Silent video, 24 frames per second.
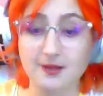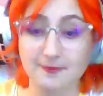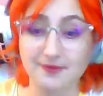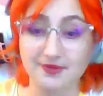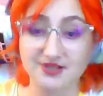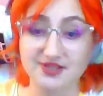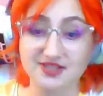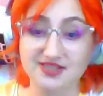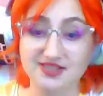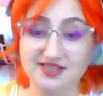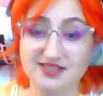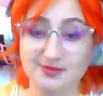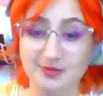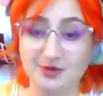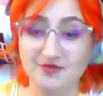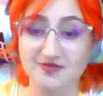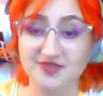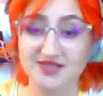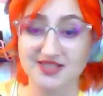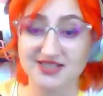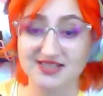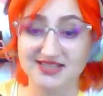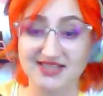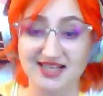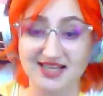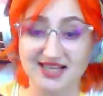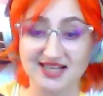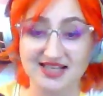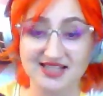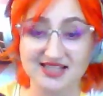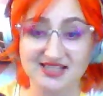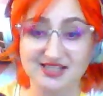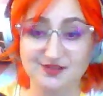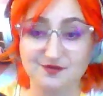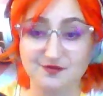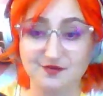put some of these
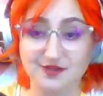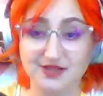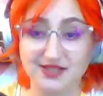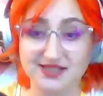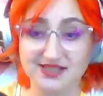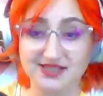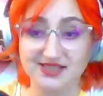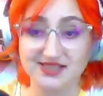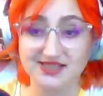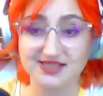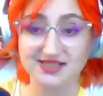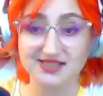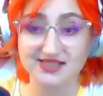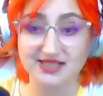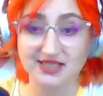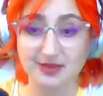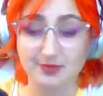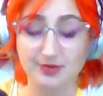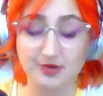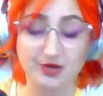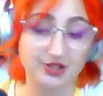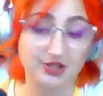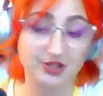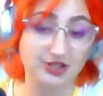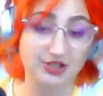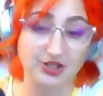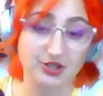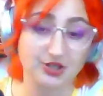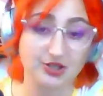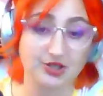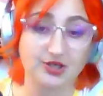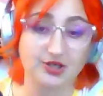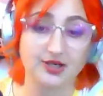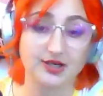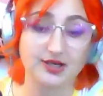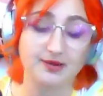gates and fences up on
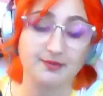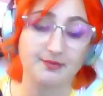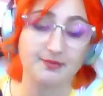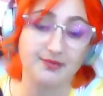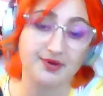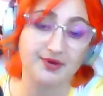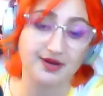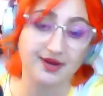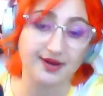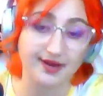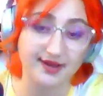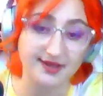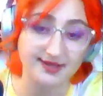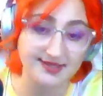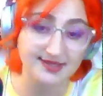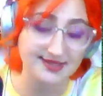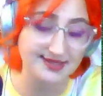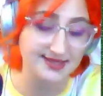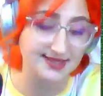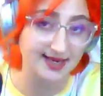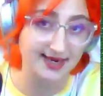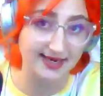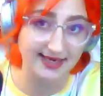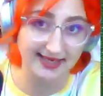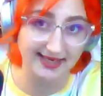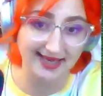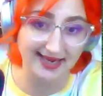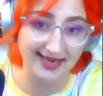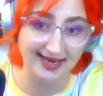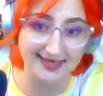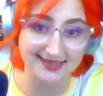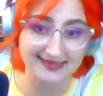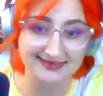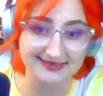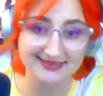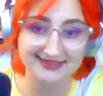here, but I
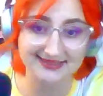can't.